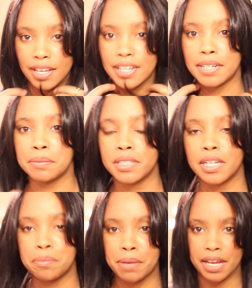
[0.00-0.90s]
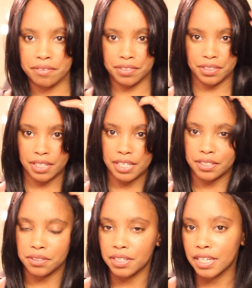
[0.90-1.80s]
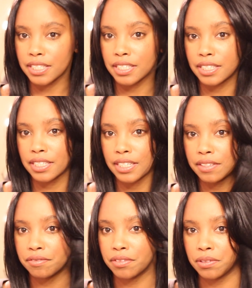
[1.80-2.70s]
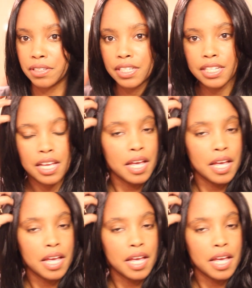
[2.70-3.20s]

and I'm going to come back for you guys so you guys can see it fully.